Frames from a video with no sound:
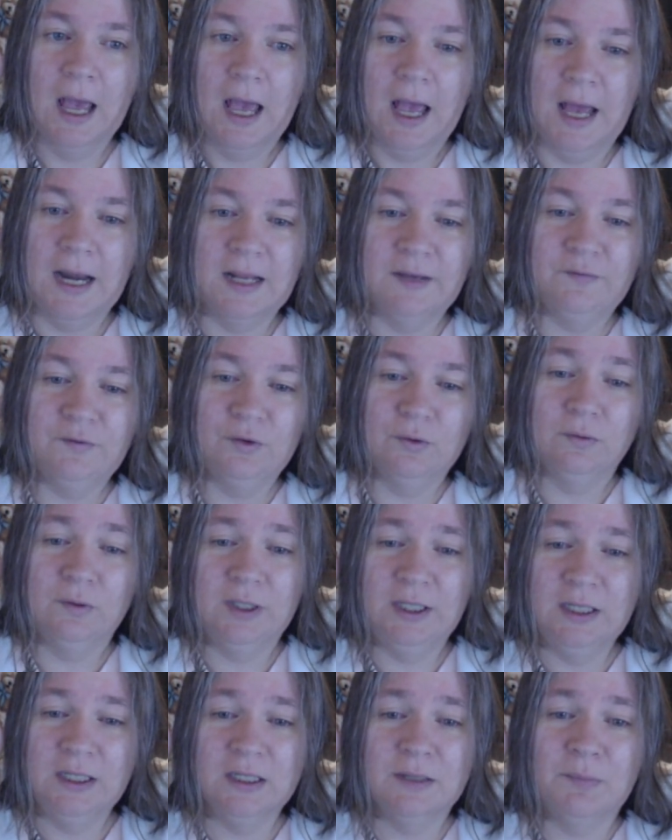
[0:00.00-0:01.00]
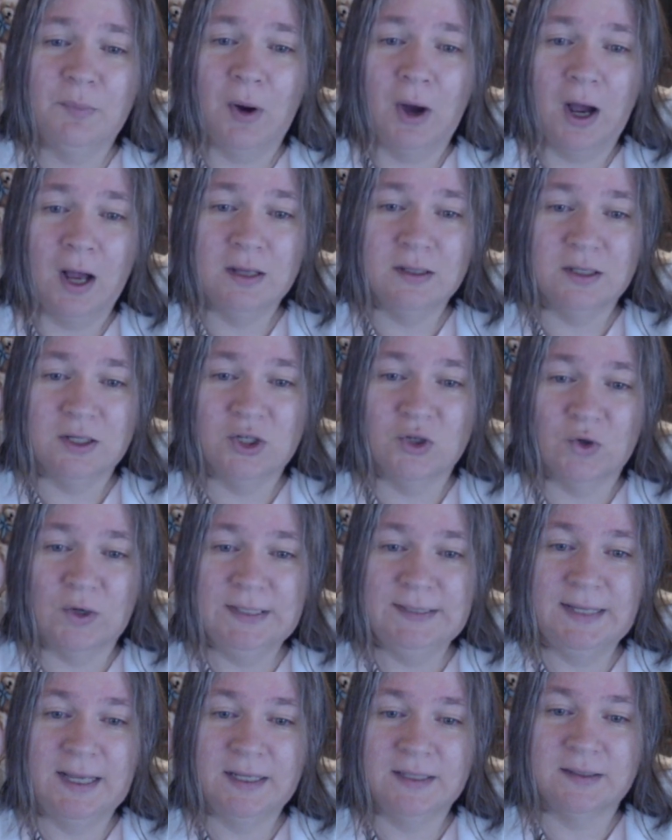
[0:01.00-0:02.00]
And if you need to pause it
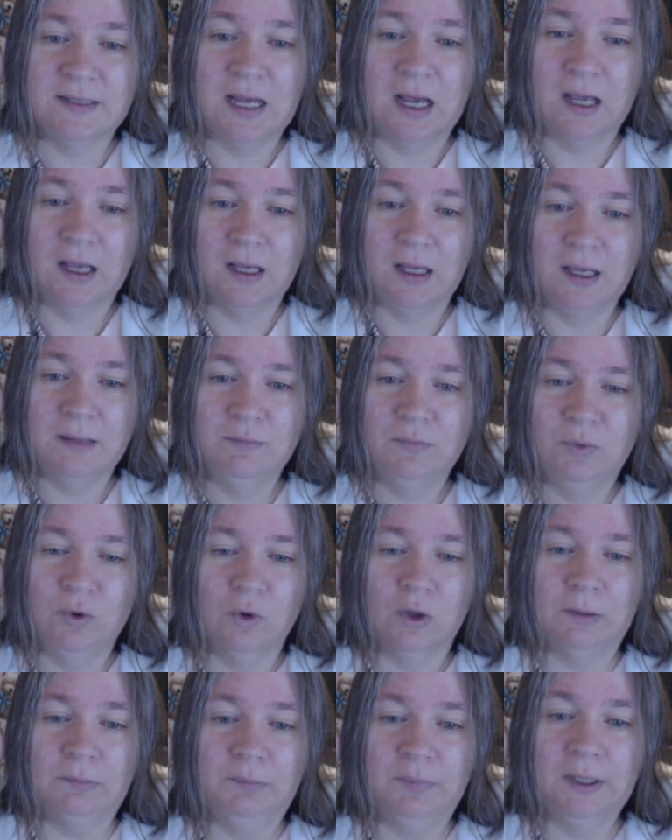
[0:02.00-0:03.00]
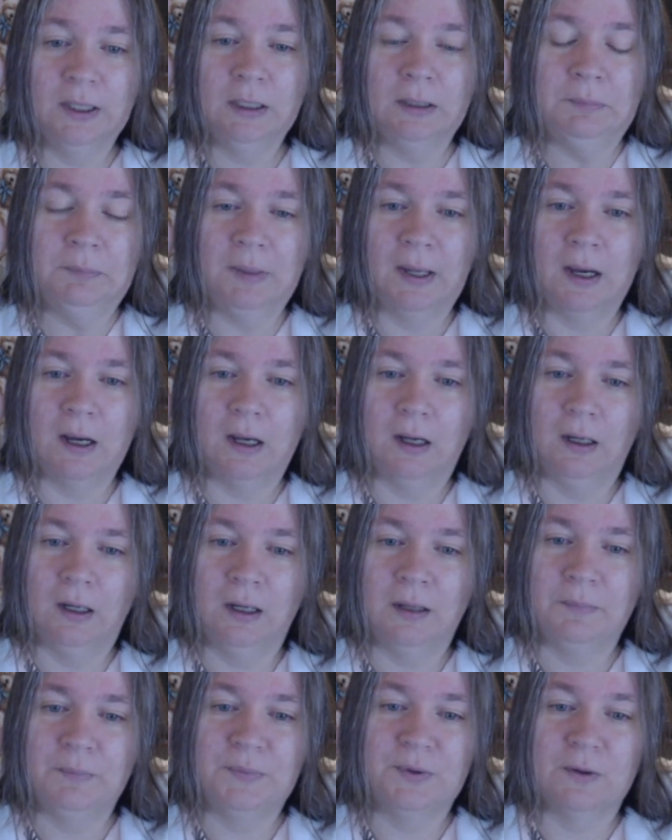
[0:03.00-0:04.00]
during that time, you can pick it back
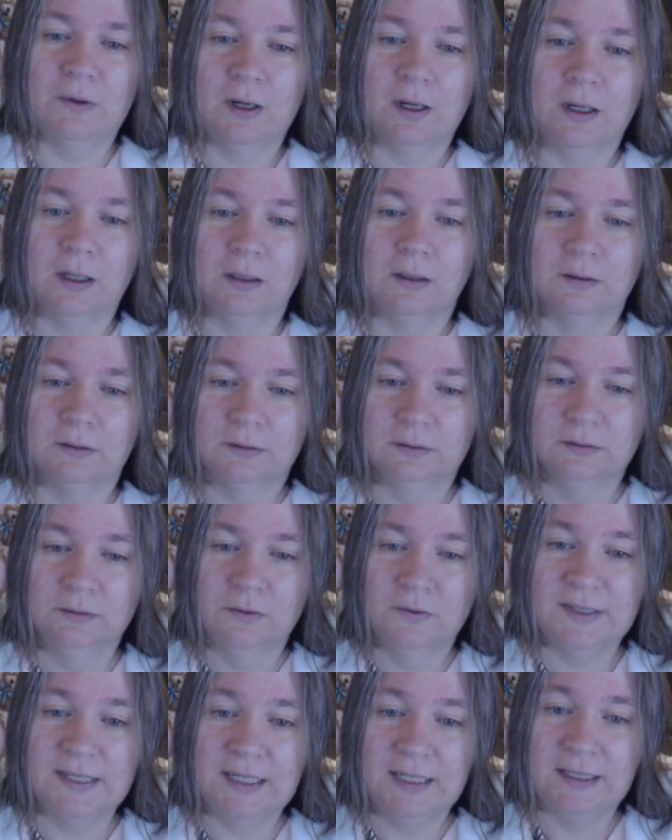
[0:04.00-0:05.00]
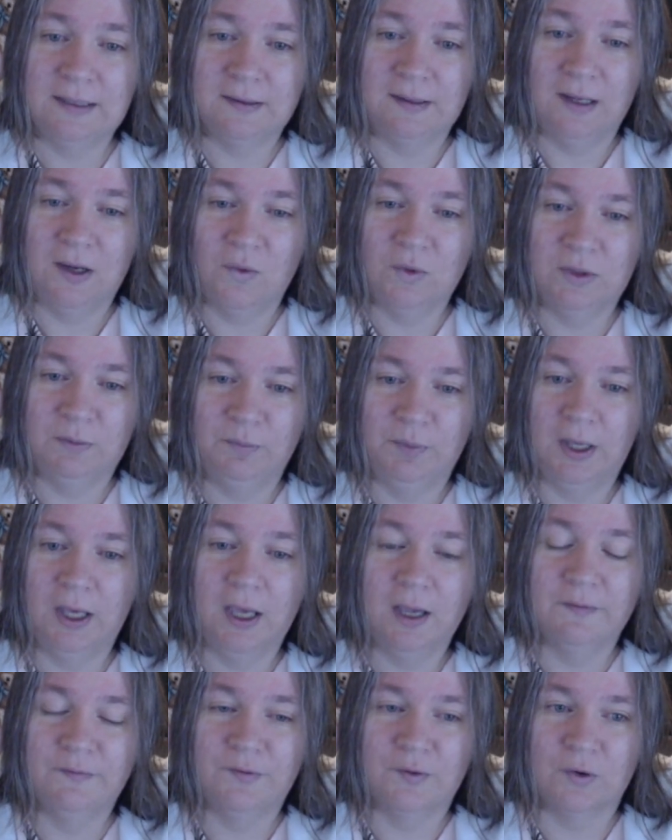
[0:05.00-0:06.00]
up. You're not going to lose anything with
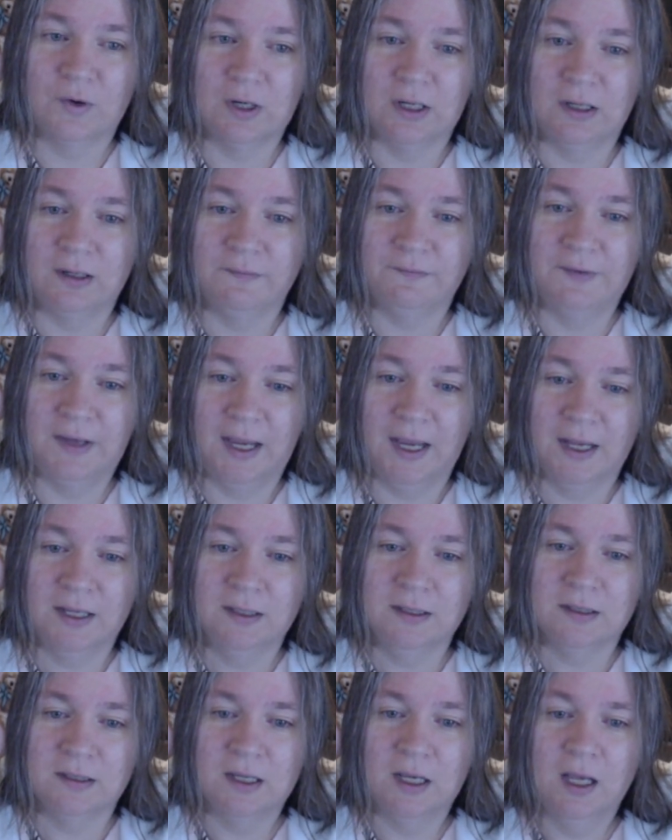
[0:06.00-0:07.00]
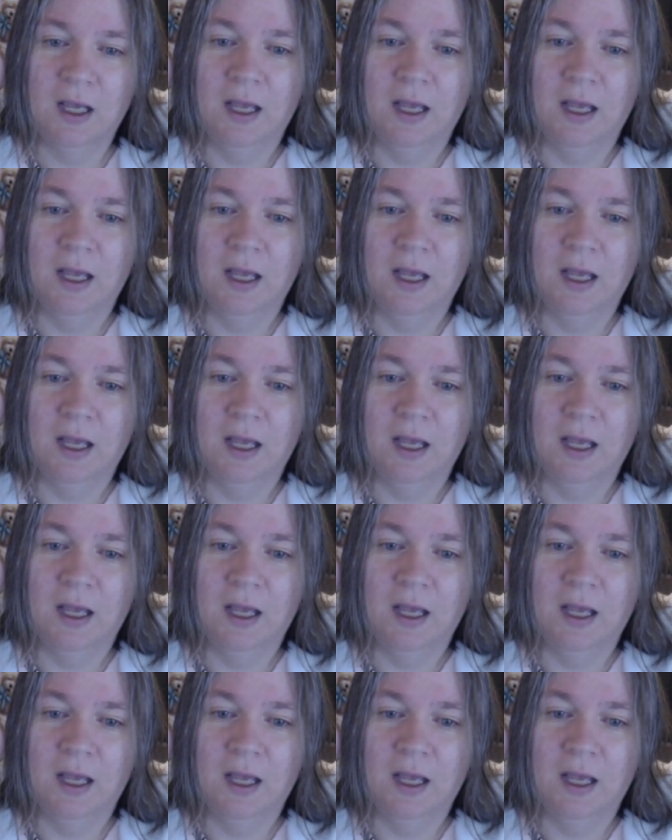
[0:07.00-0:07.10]
paying for it in advance.